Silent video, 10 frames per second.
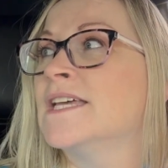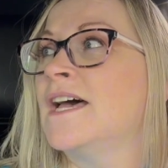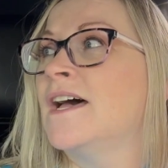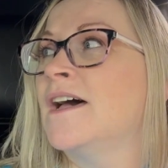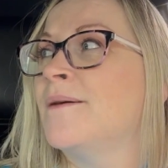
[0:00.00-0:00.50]

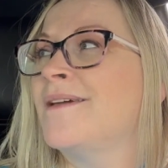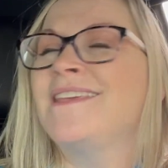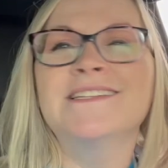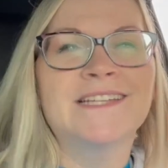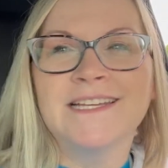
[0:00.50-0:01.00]
I
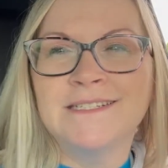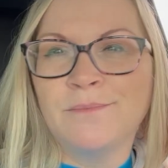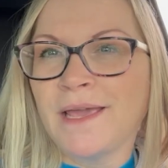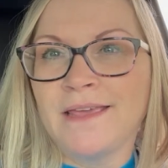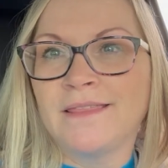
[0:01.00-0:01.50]
think it's like a
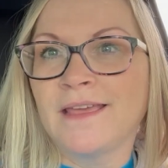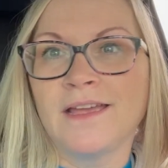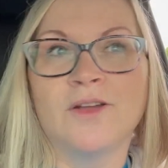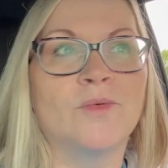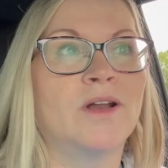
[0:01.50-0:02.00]
debate
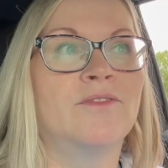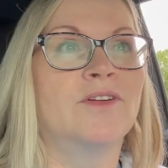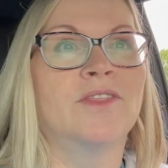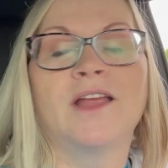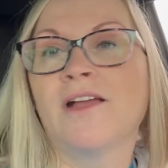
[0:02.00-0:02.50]
thing or
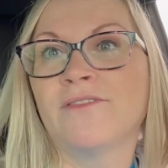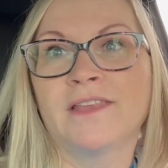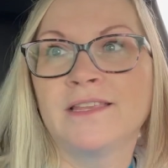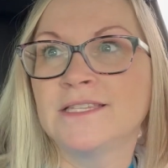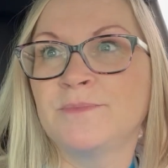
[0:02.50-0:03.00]
whatever, and they're having
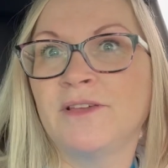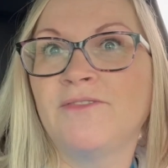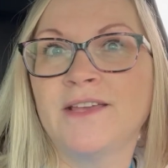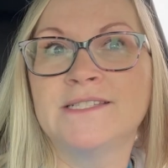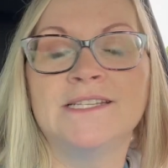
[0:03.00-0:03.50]
like this big
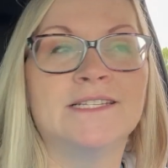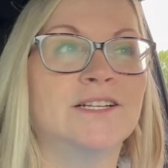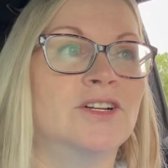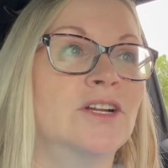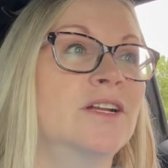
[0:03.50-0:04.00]
fancy
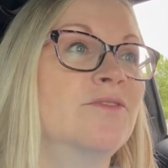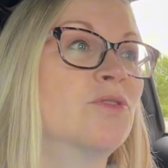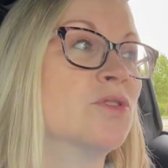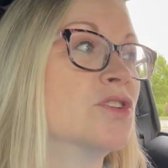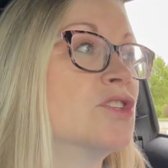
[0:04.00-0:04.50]
dinner, and of
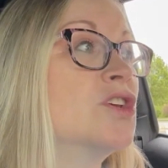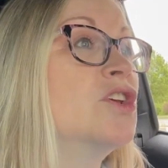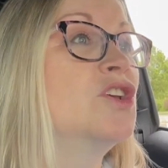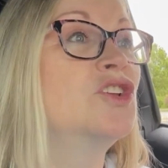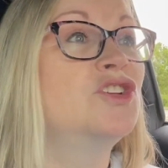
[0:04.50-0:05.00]
course
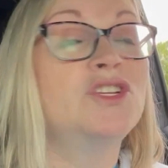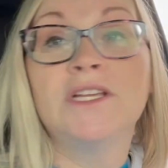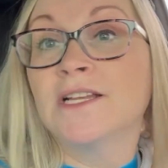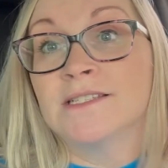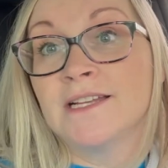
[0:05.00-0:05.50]

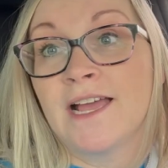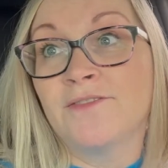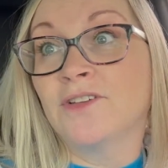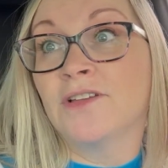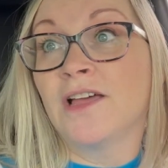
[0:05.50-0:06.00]
she doesn't
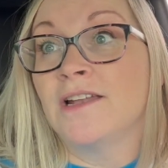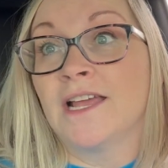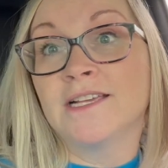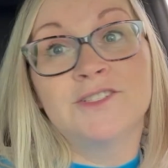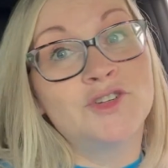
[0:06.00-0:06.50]
have a
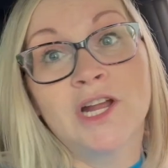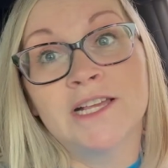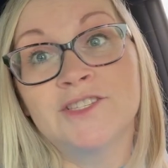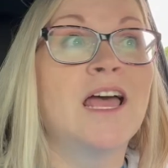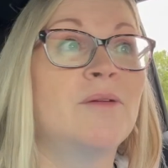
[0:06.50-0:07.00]
nice
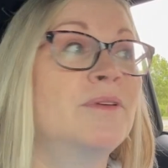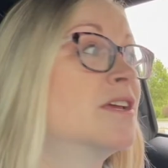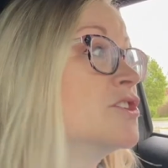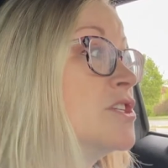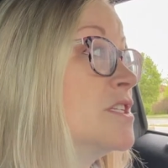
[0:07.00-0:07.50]
dress
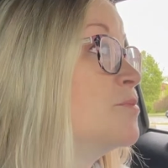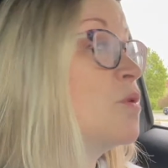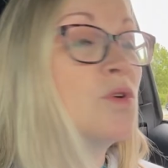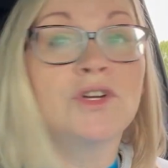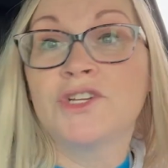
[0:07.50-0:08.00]
because she's
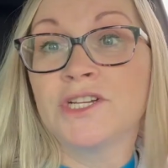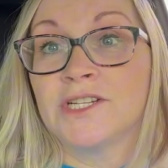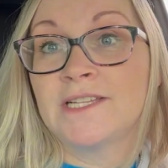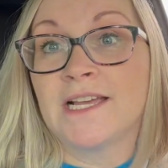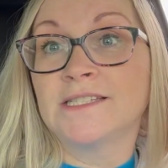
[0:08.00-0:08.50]
poor. She
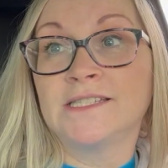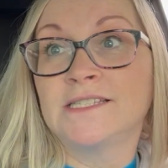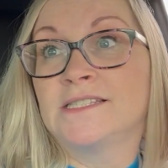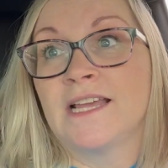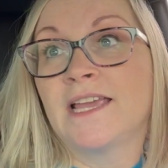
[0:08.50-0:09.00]
just has
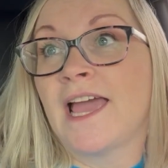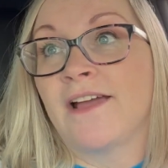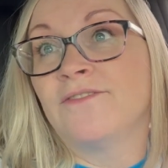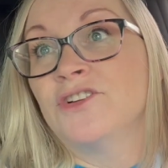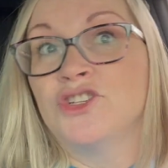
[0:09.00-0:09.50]
this like
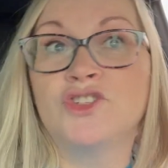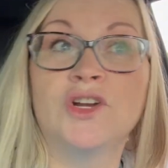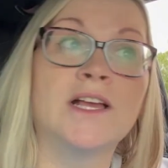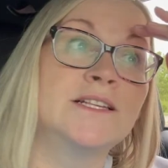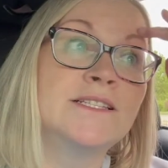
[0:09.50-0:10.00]
average
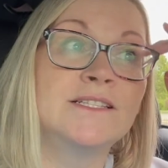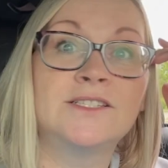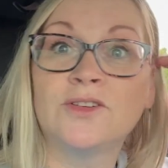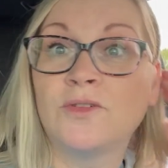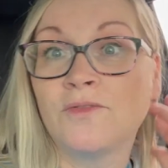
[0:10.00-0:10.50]
dress, and
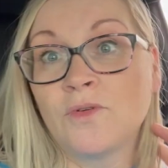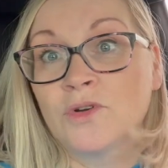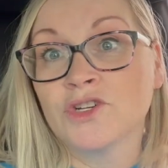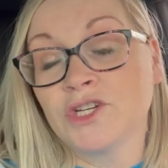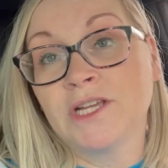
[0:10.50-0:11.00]
so of
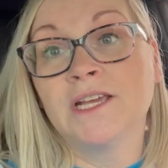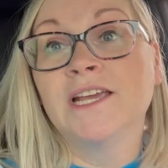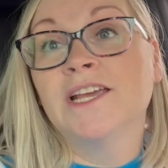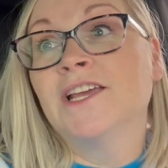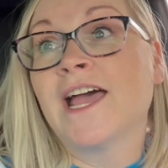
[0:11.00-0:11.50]
course she
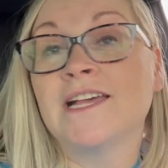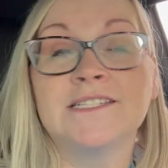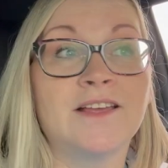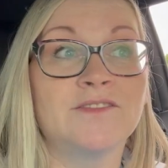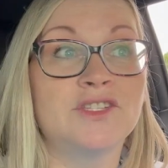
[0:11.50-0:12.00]
has
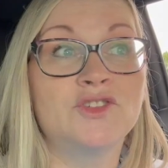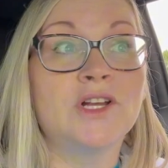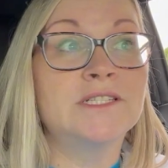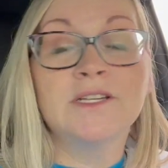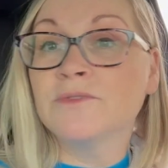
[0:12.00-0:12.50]
to have this
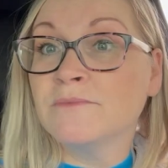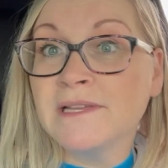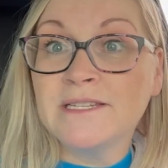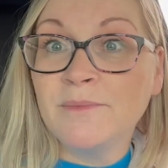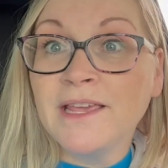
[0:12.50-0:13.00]
dress, and it was
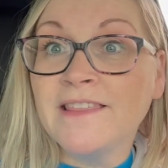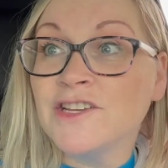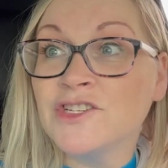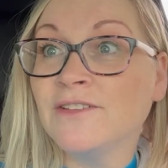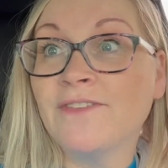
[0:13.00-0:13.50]
meant to be that
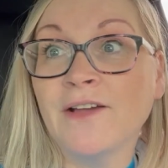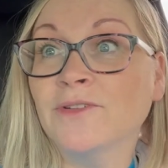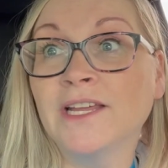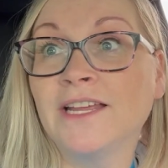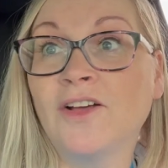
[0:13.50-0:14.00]
she
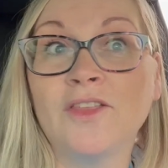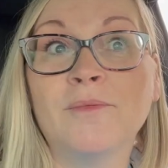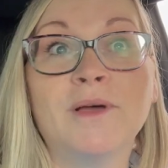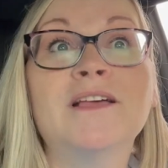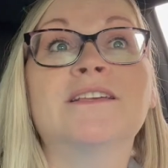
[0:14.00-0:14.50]
found it on the
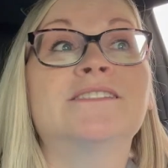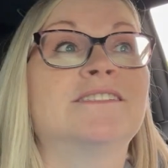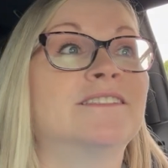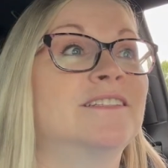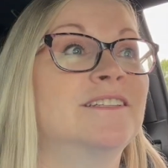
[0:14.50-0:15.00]
bus,
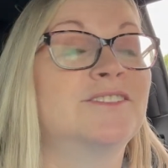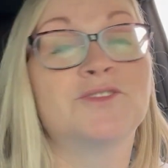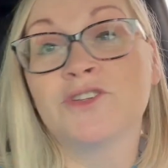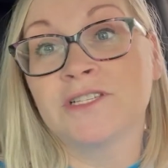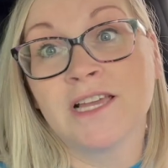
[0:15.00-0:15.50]
so
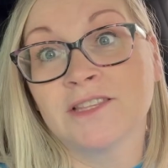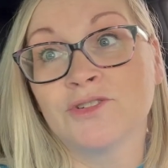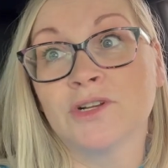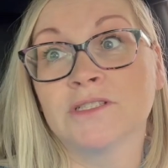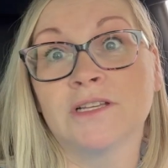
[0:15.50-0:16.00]
she's got the
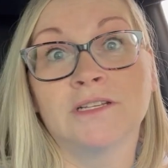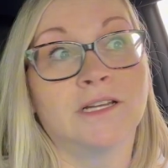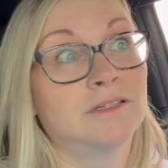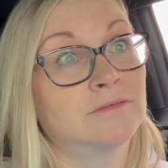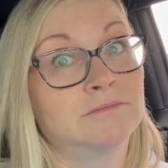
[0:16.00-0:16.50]
dress on
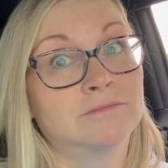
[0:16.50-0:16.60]
now.